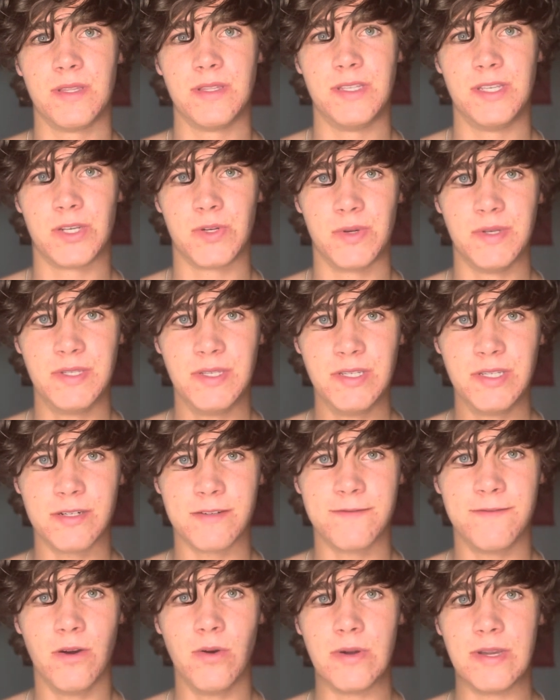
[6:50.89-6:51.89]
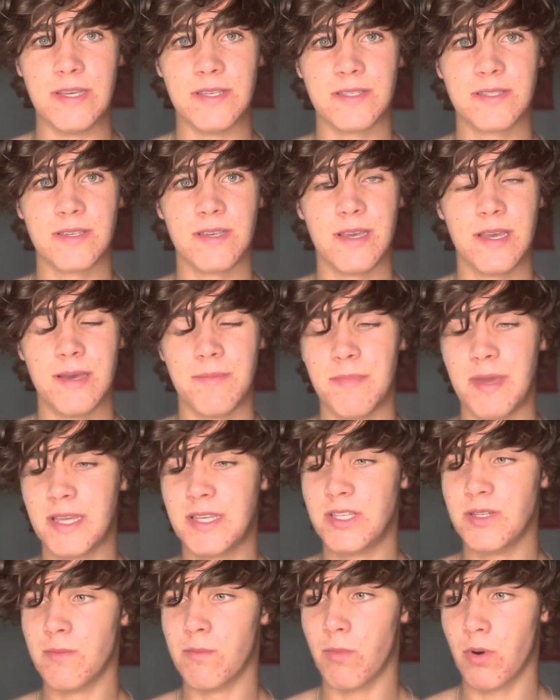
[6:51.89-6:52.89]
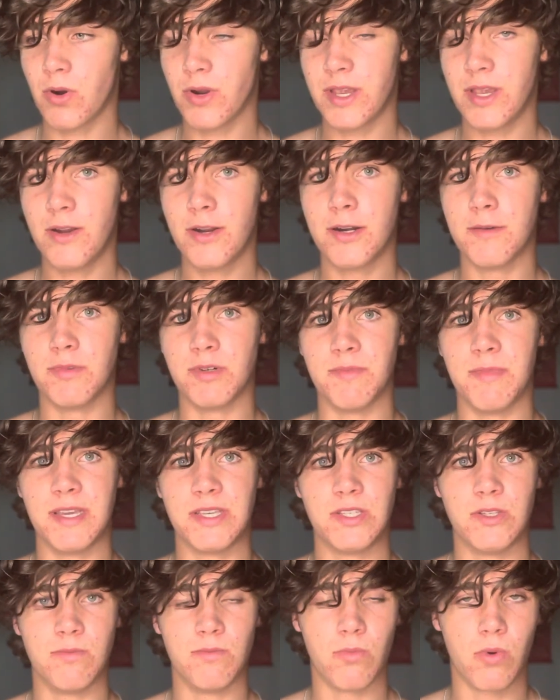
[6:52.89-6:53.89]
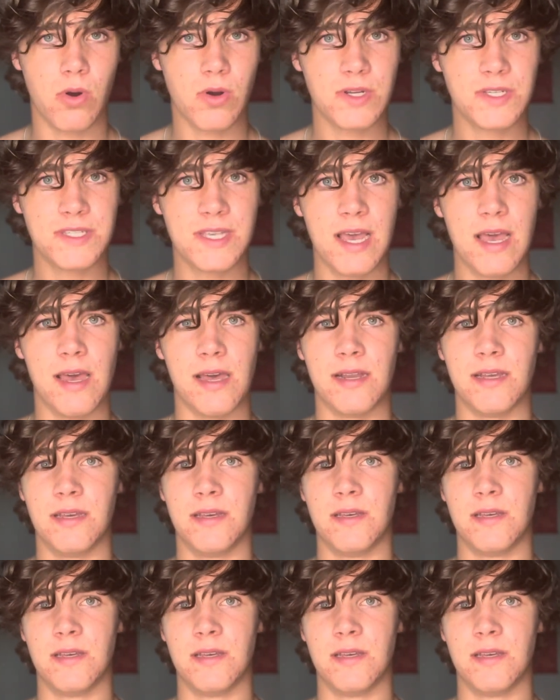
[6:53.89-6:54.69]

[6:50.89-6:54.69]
decreases your focus, makes you more irritable, makes you more sad.